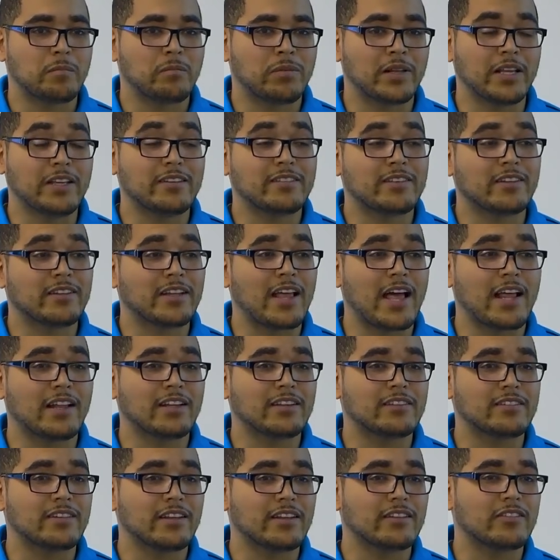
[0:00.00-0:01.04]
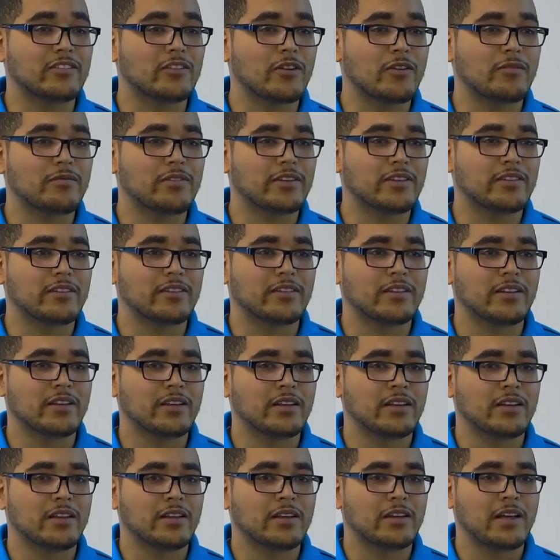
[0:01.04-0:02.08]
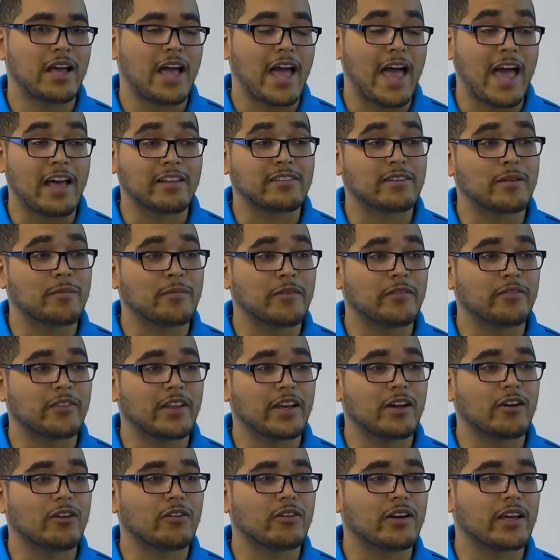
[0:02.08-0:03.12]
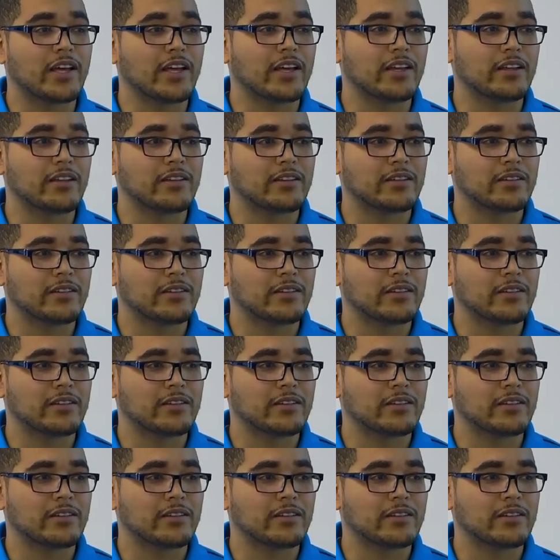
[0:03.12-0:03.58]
Please acknowledge their service. Ask them if they're okay.